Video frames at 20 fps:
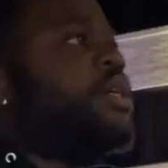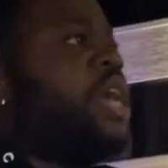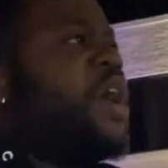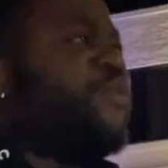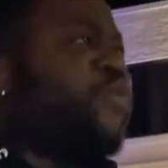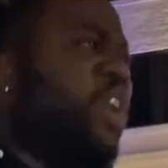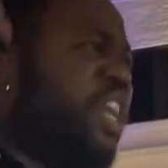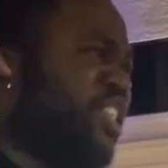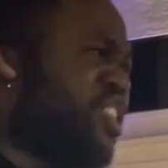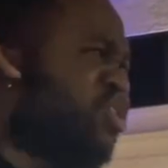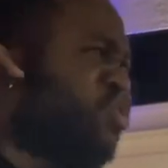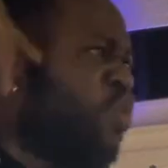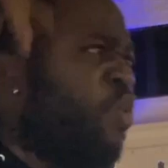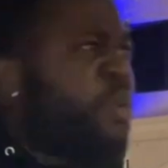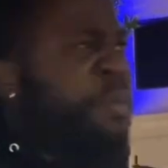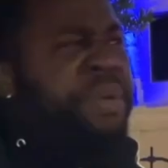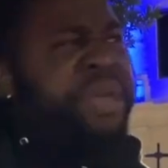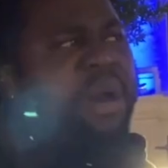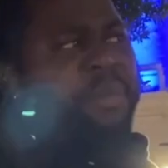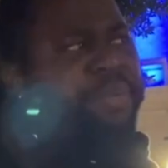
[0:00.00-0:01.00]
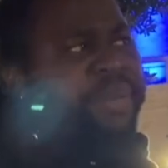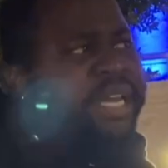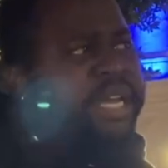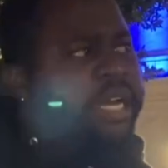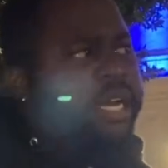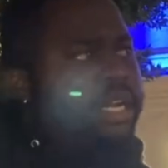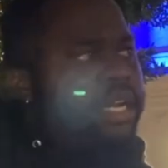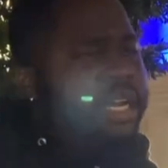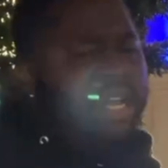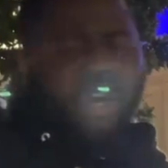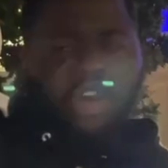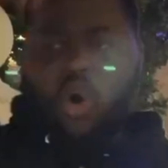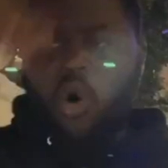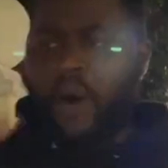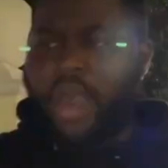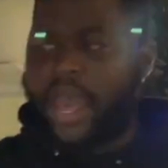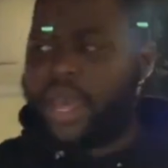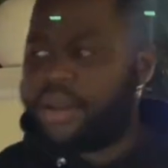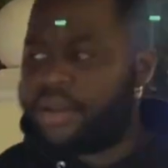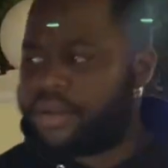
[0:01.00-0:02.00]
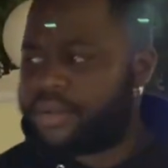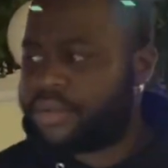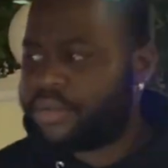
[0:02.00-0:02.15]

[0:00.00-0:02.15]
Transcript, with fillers: If we listen to him, we'll be up here. Go ahead